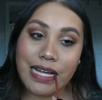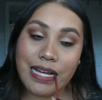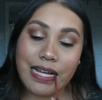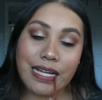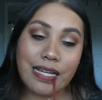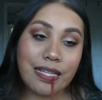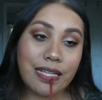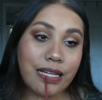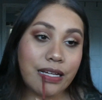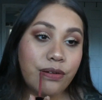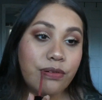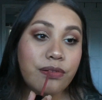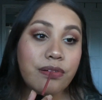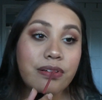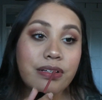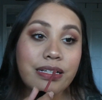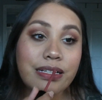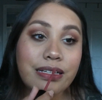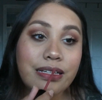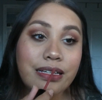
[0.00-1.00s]
I like
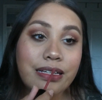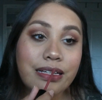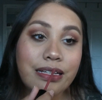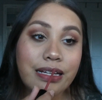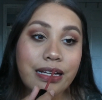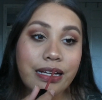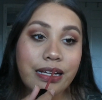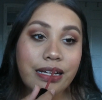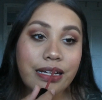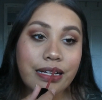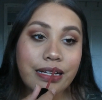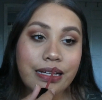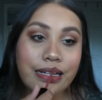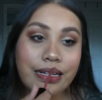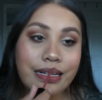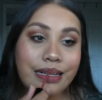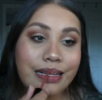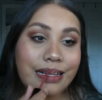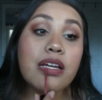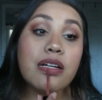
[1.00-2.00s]
really like it.
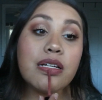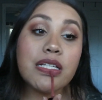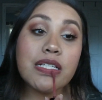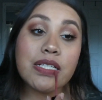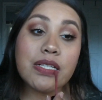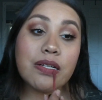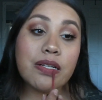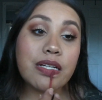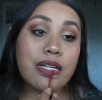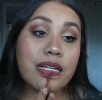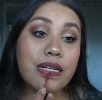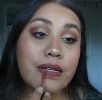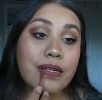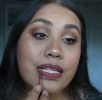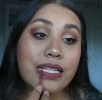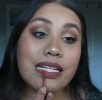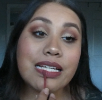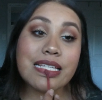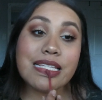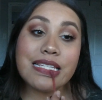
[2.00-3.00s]
Now I'm just going in with
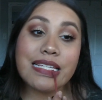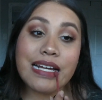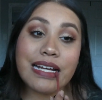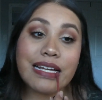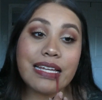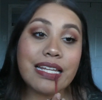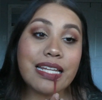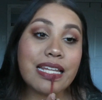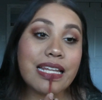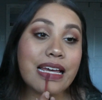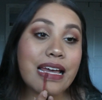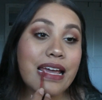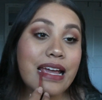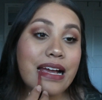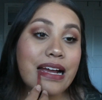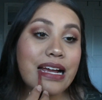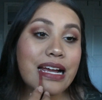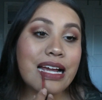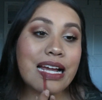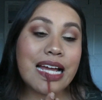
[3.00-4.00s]
a second
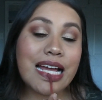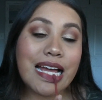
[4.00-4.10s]
layer.